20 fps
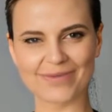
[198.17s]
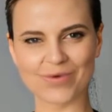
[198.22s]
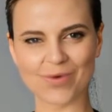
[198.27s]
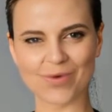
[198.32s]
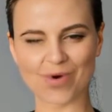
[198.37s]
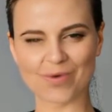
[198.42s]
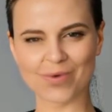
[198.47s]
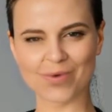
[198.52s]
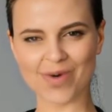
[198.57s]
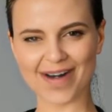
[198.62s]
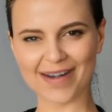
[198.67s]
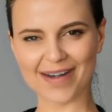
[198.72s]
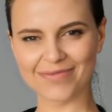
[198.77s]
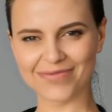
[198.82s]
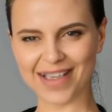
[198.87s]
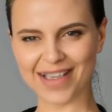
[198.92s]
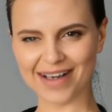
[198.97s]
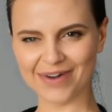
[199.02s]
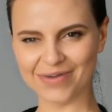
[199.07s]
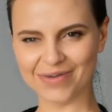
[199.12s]
on global
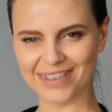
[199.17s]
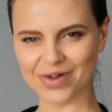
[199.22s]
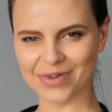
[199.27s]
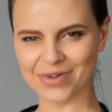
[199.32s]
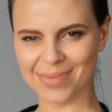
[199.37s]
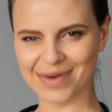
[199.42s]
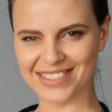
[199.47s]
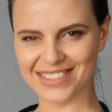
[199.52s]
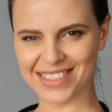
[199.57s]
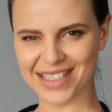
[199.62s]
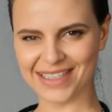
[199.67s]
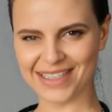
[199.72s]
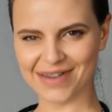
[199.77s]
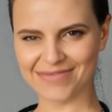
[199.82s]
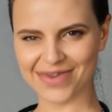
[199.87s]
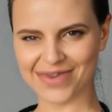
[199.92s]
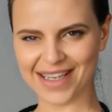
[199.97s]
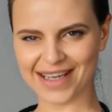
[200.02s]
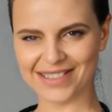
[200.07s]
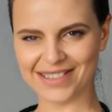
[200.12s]
healthcare could be
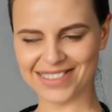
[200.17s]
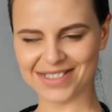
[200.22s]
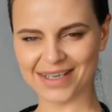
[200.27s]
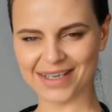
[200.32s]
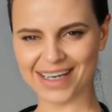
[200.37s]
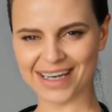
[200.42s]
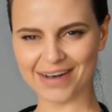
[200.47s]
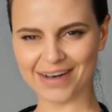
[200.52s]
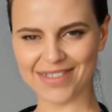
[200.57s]
significant,